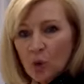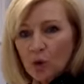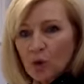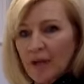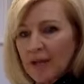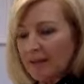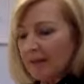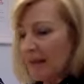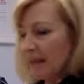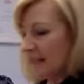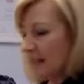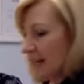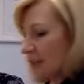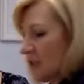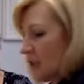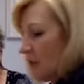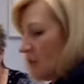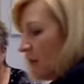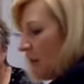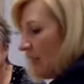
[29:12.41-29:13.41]
Like, that's
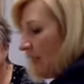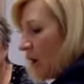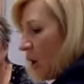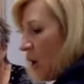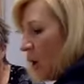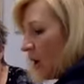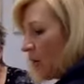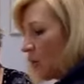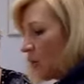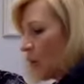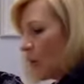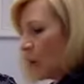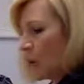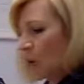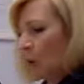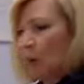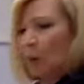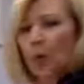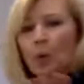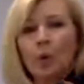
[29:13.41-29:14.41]
actually really hot.
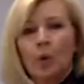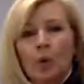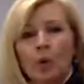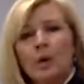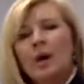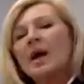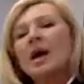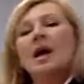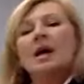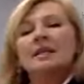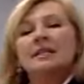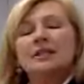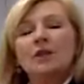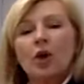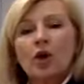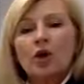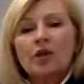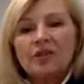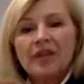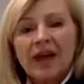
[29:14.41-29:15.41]
Woo!
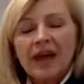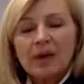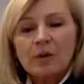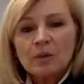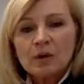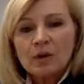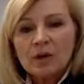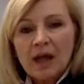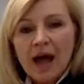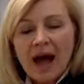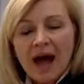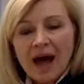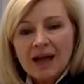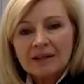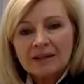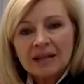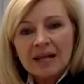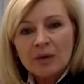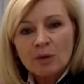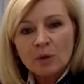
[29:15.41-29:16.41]
So they will
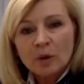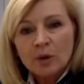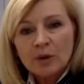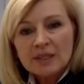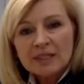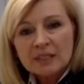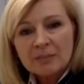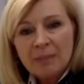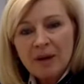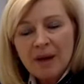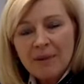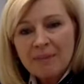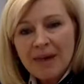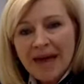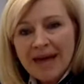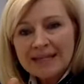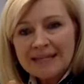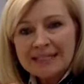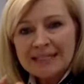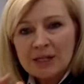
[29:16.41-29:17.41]
harden, they will crisp up
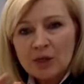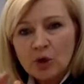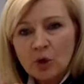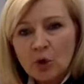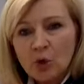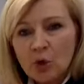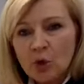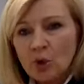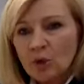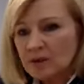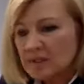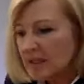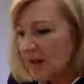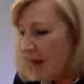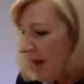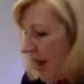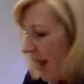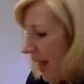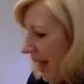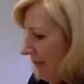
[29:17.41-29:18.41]
as it cools.
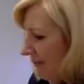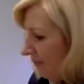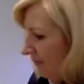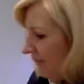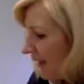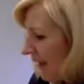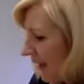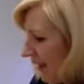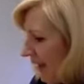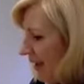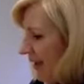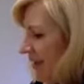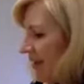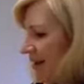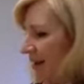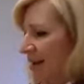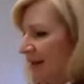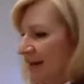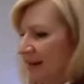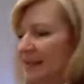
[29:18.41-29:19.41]
And there
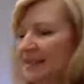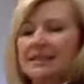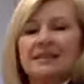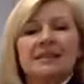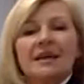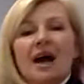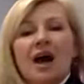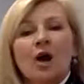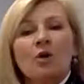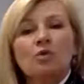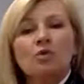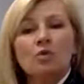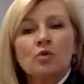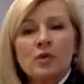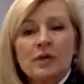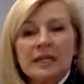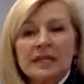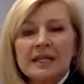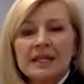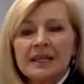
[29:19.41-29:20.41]
is a
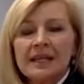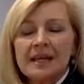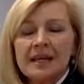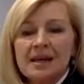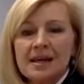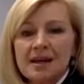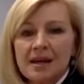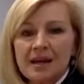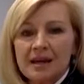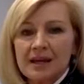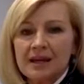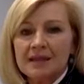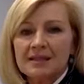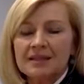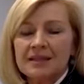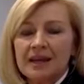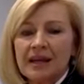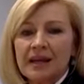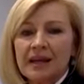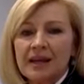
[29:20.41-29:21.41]
really
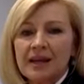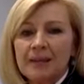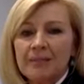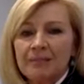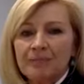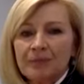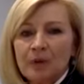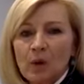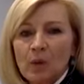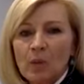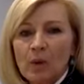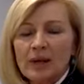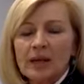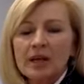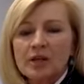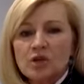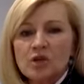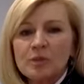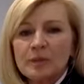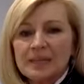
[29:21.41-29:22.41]
easy,
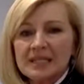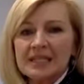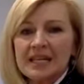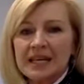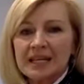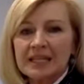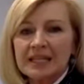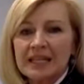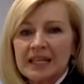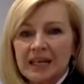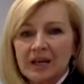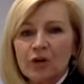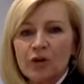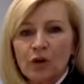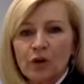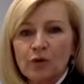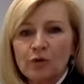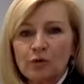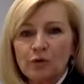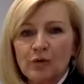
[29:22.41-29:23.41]
100%
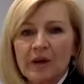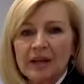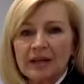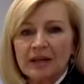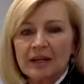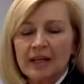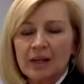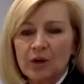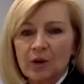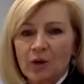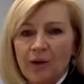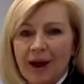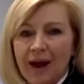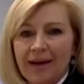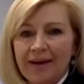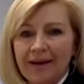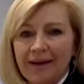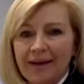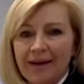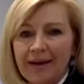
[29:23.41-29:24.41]
keto-friendly
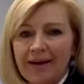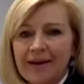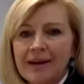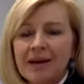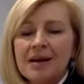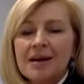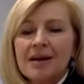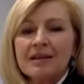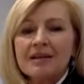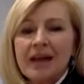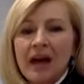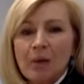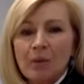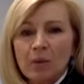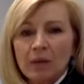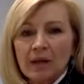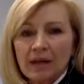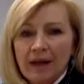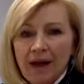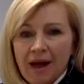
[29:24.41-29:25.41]
cracker that
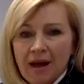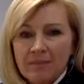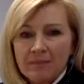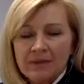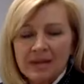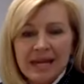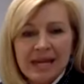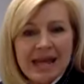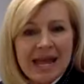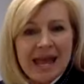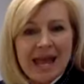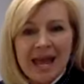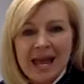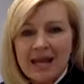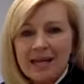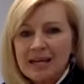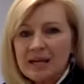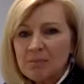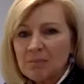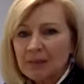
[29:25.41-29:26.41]
will accompany
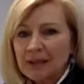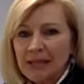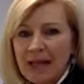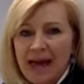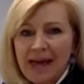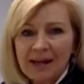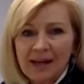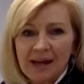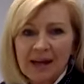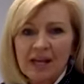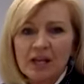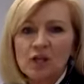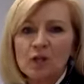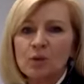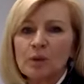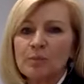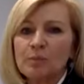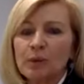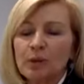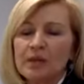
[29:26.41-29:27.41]
any platter you
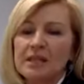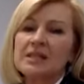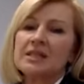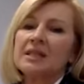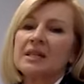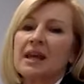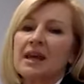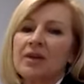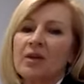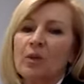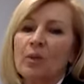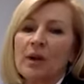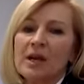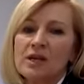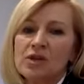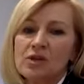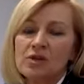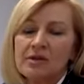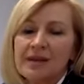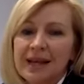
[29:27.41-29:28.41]
are putting together when
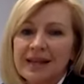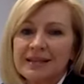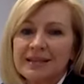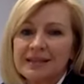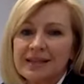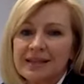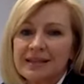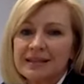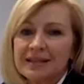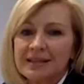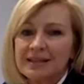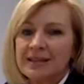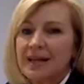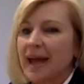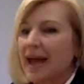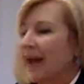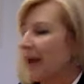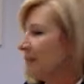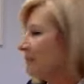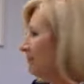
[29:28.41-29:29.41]
you next
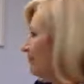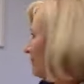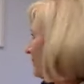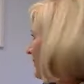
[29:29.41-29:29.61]
entertain.